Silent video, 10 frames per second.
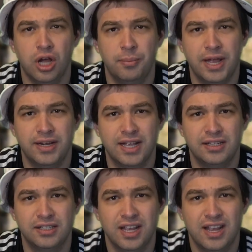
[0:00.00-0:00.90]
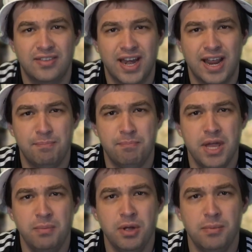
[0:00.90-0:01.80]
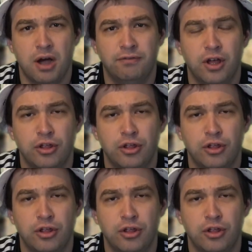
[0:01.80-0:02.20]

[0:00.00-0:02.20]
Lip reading: law mandates that a minimum of